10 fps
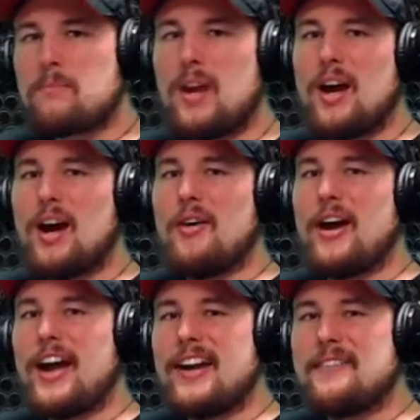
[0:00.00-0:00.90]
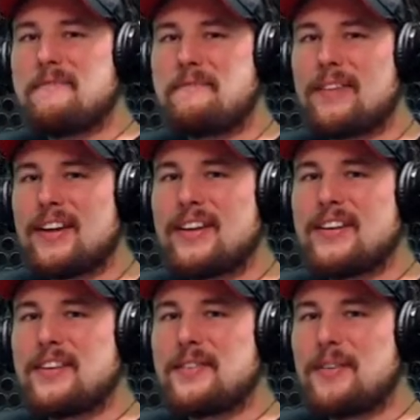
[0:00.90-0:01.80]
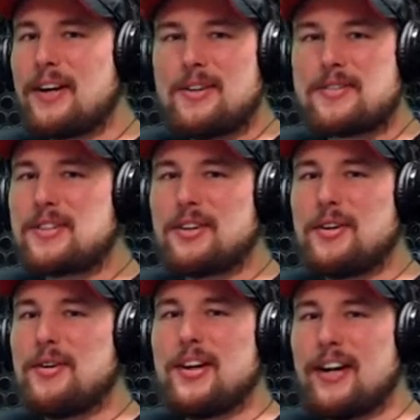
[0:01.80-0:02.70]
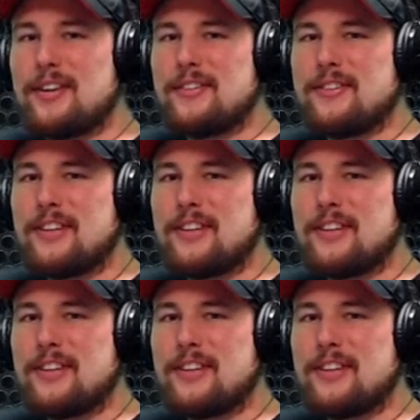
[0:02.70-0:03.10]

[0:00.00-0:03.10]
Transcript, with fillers: Oh, hey. What are you still doing here?